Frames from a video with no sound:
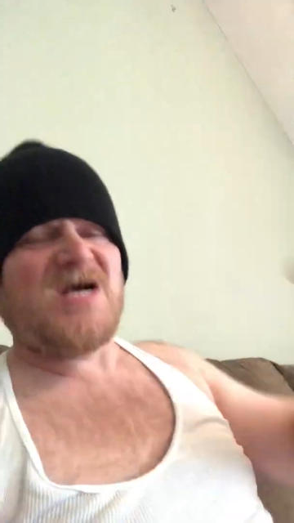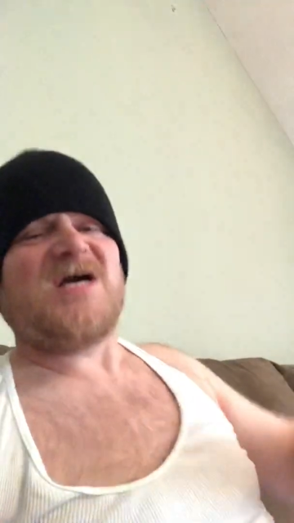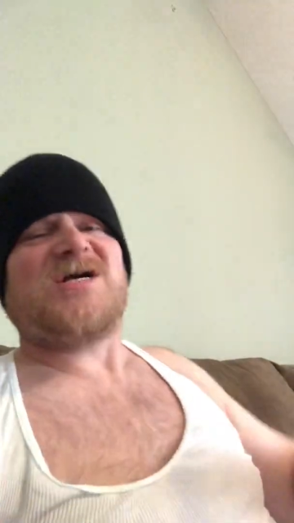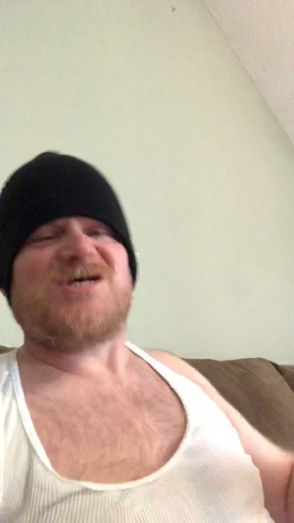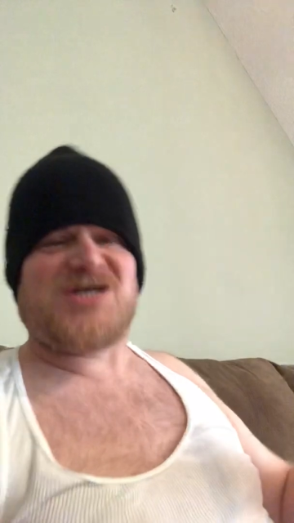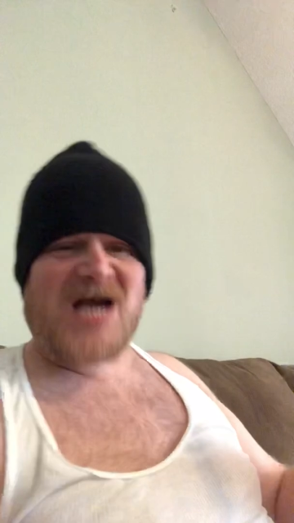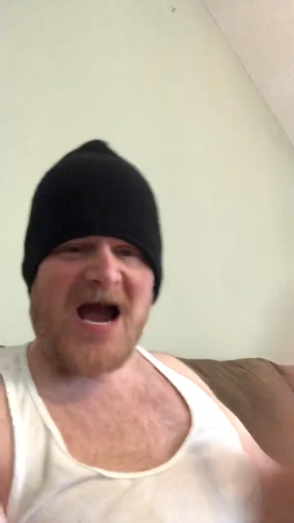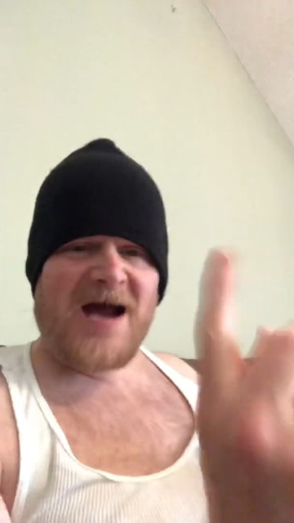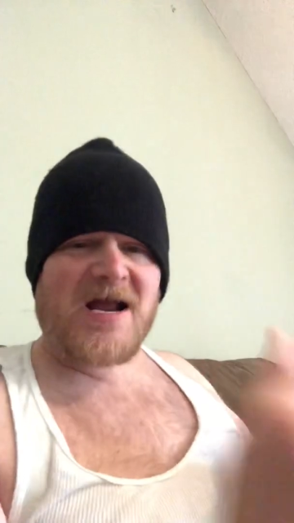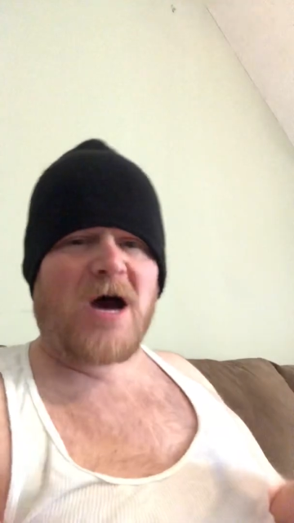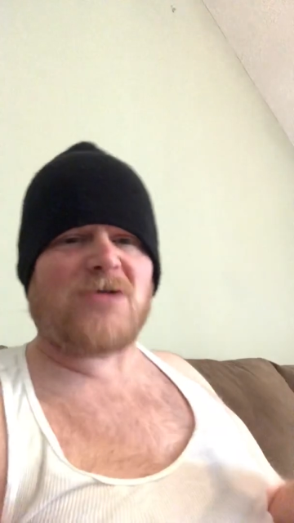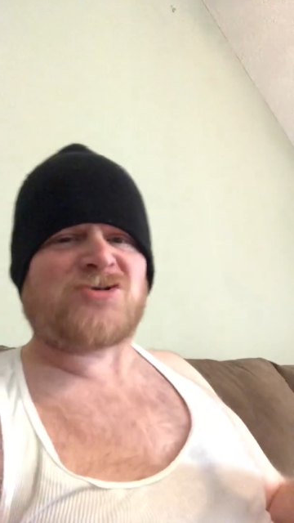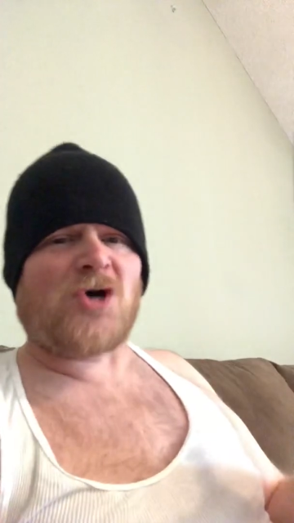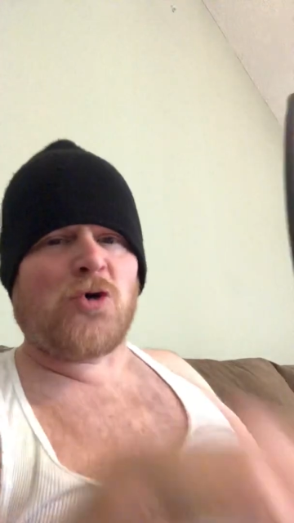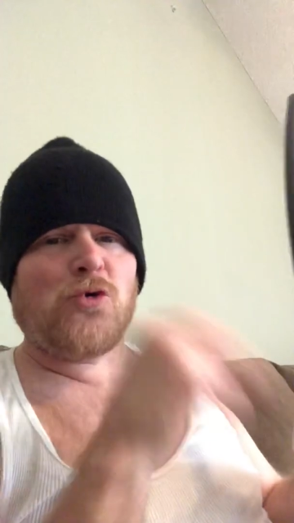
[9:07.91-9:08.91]
Shout
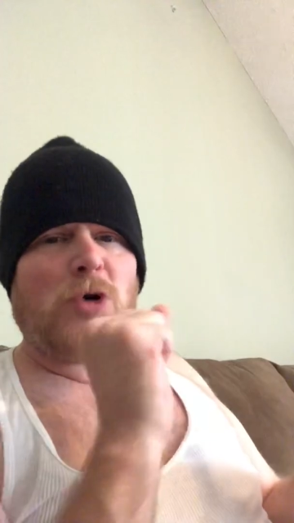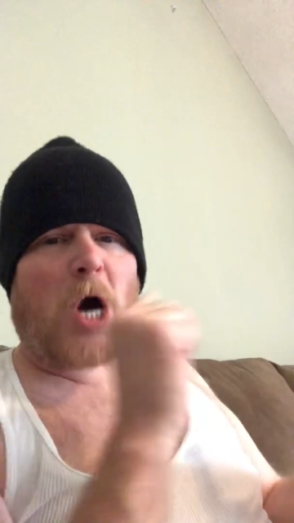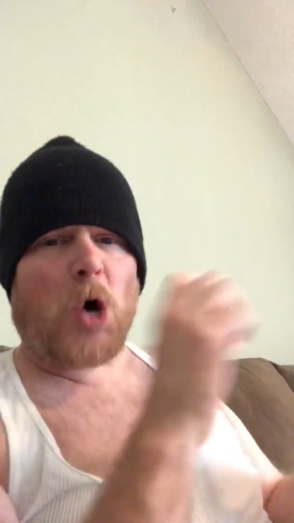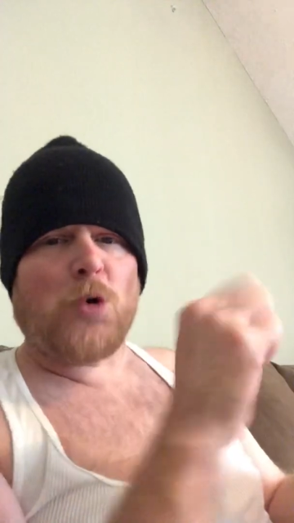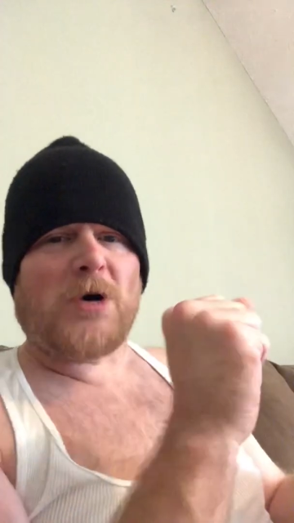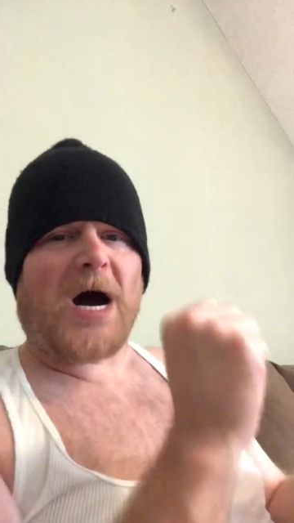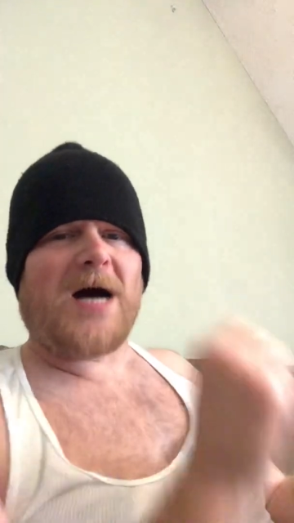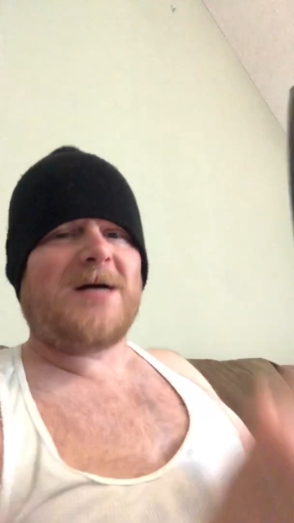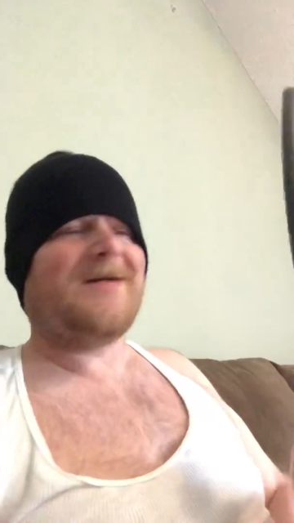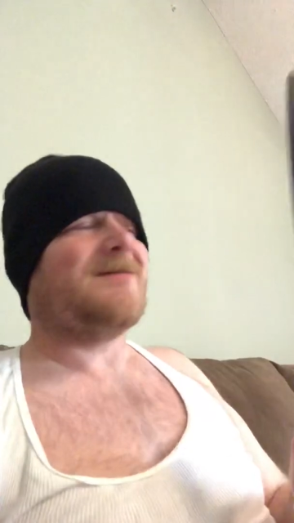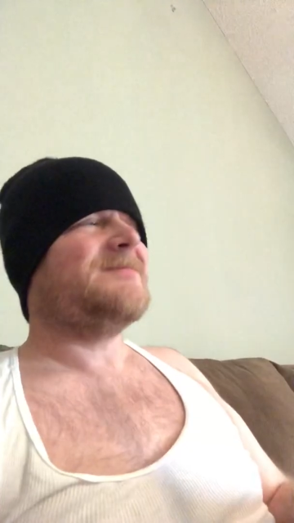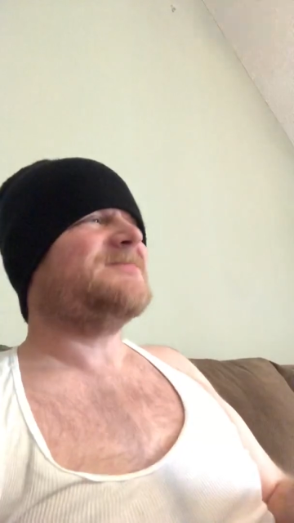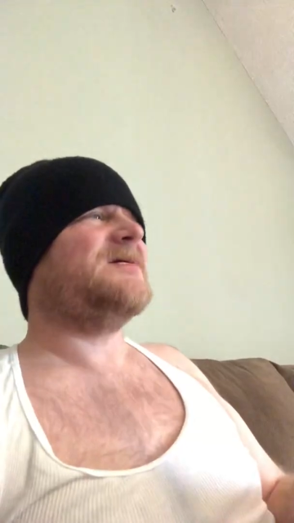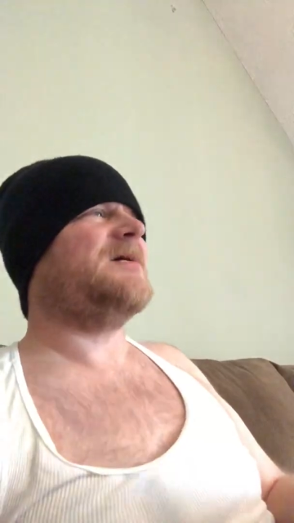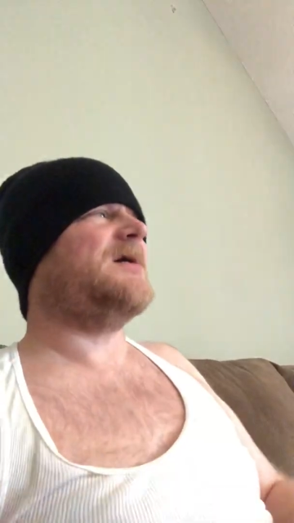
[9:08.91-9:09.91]
out to Ooga Ooga,
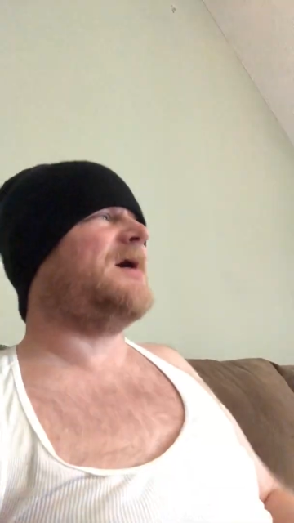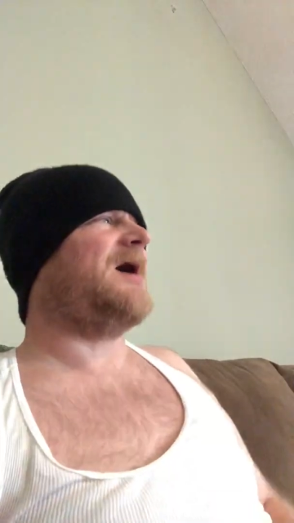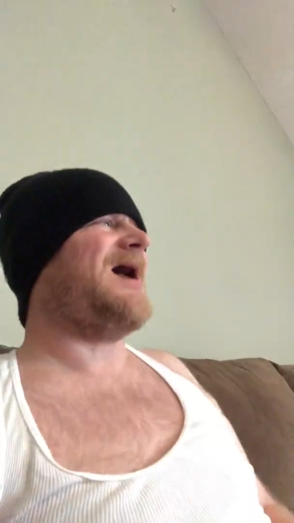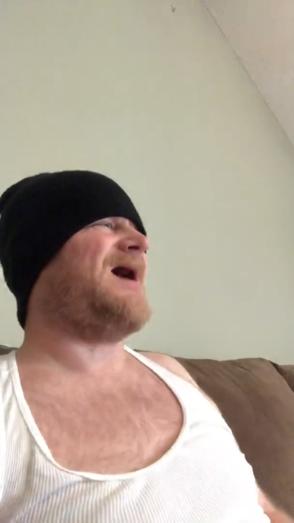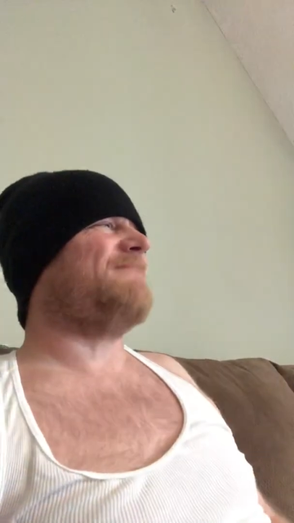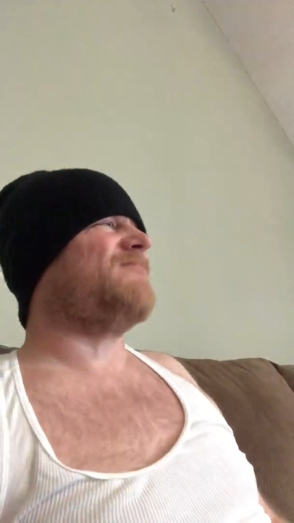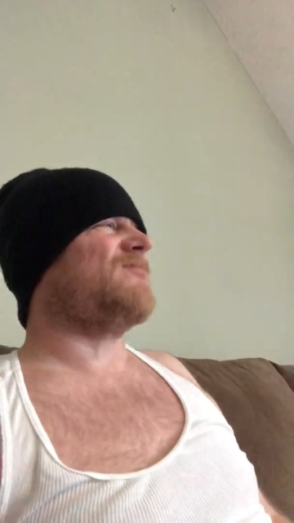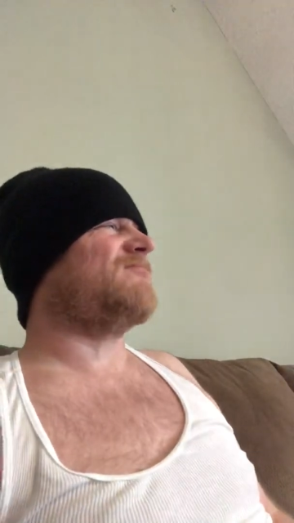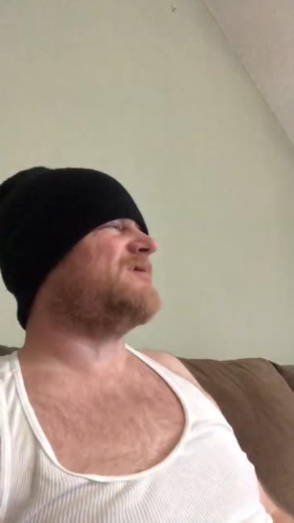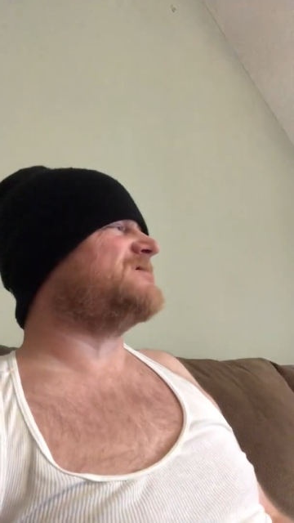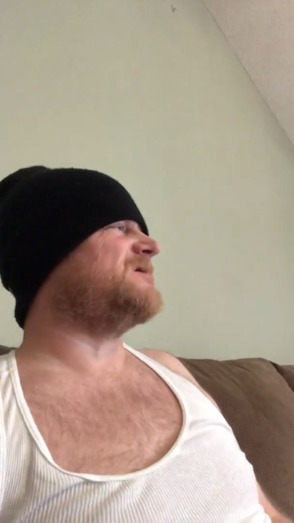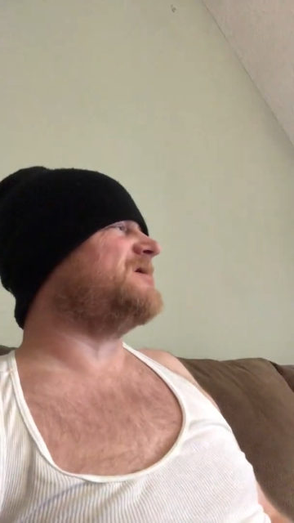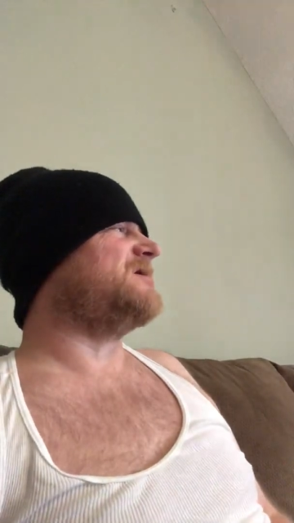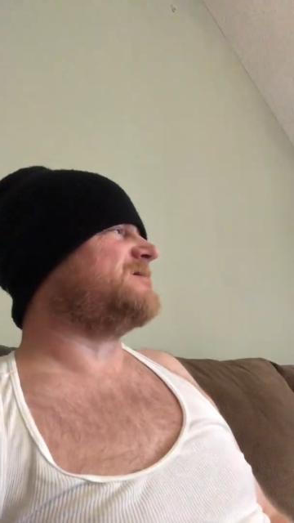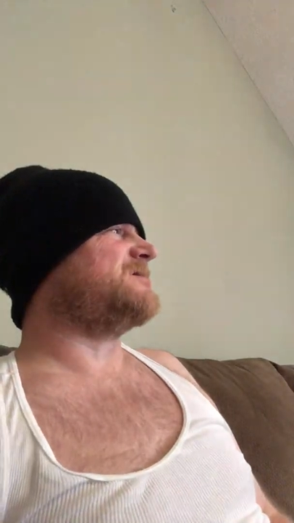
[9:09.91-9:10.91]
the
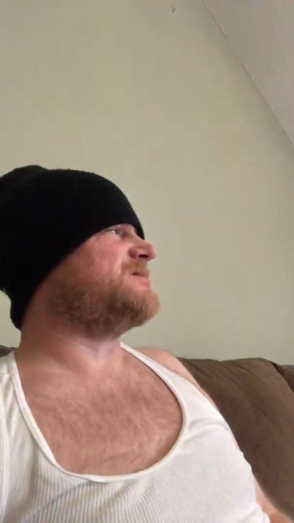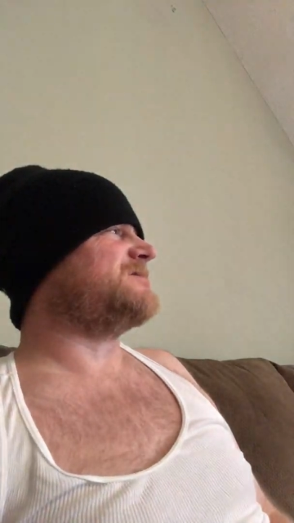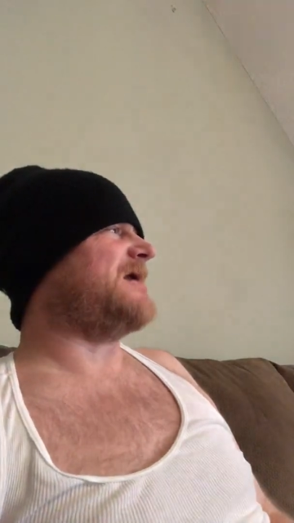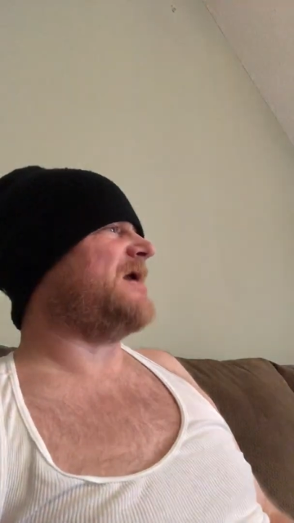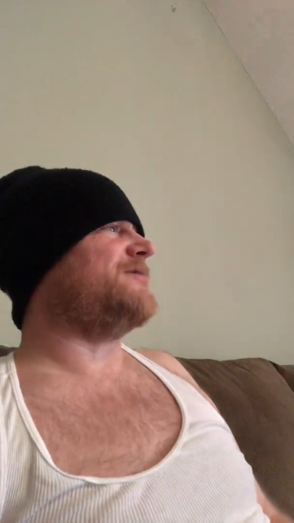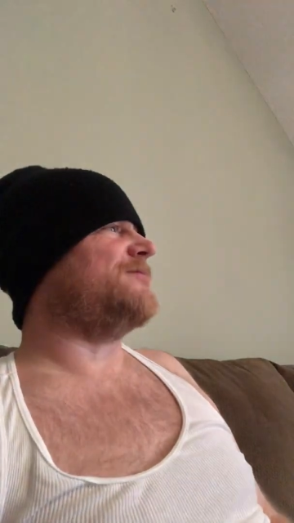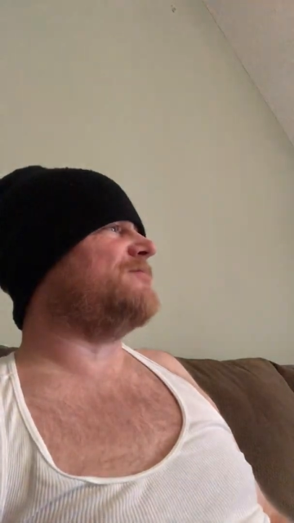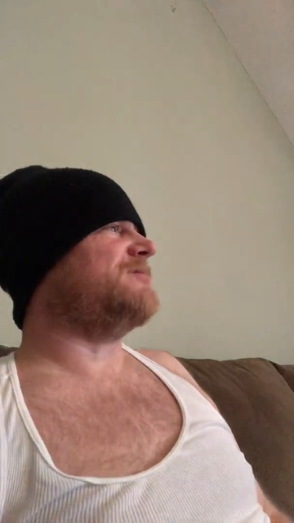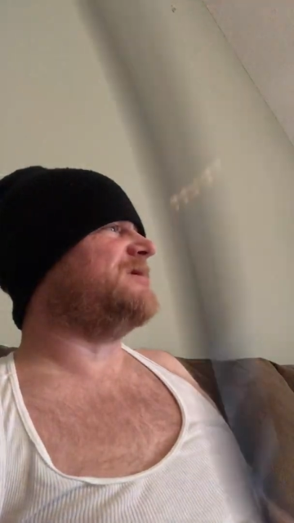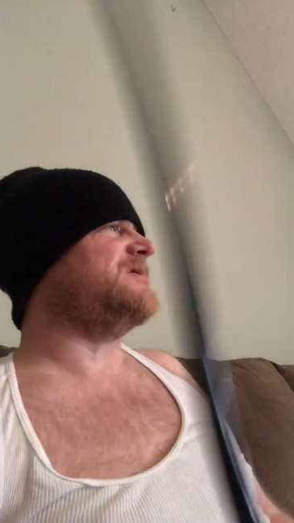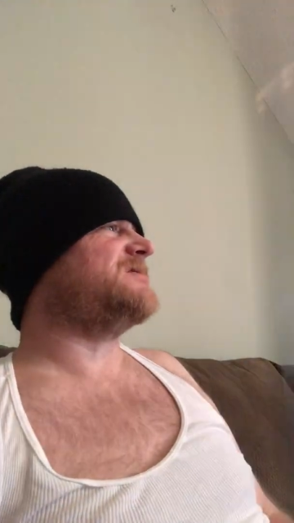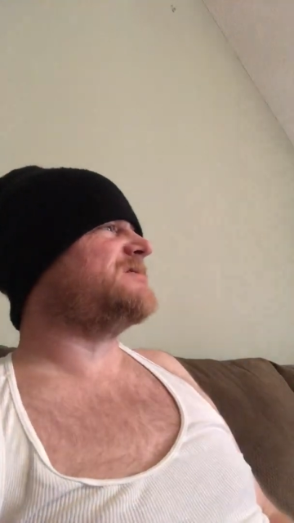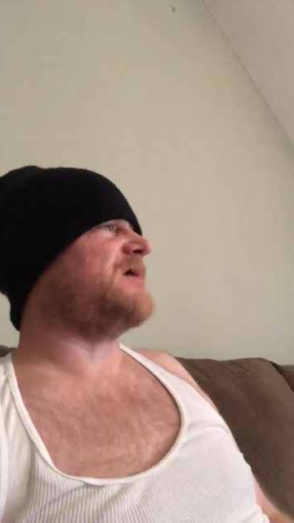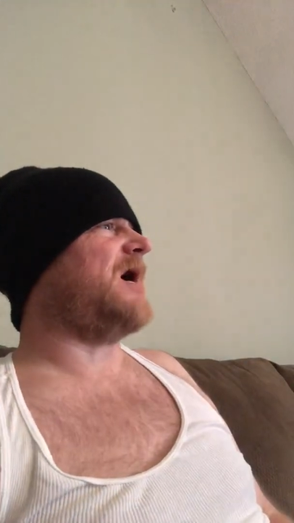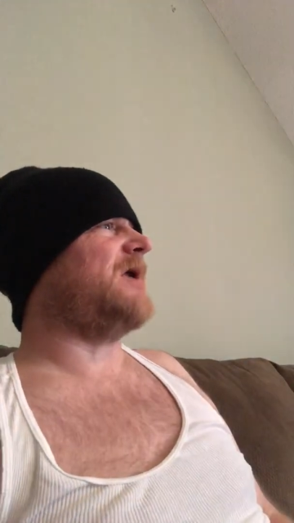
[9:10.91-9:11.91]
Aboriginals. That dude, he's
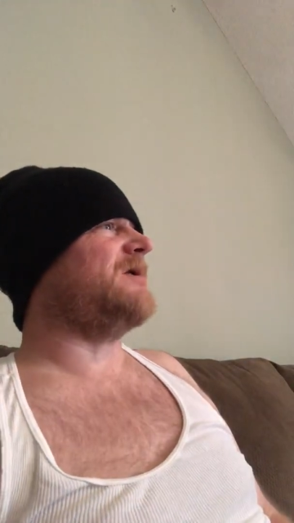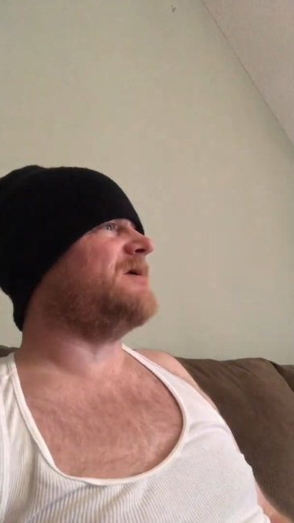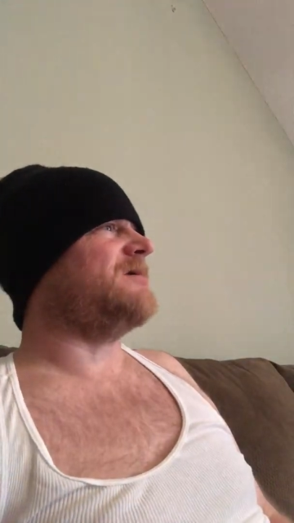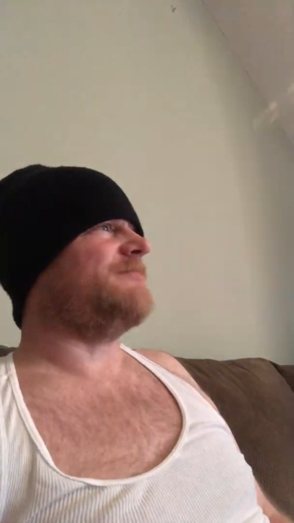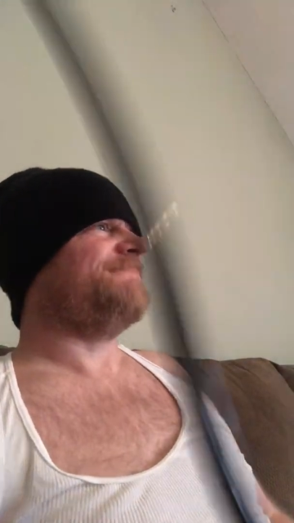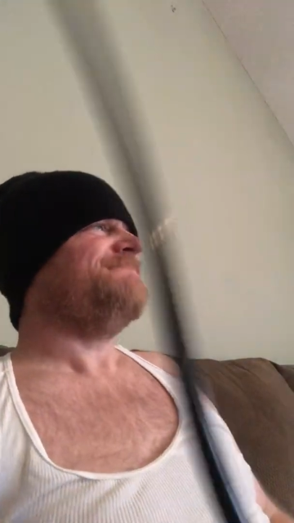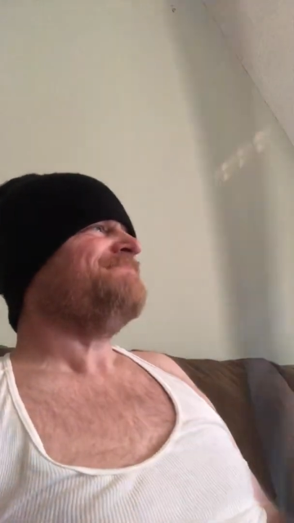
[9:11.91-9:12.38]
solid.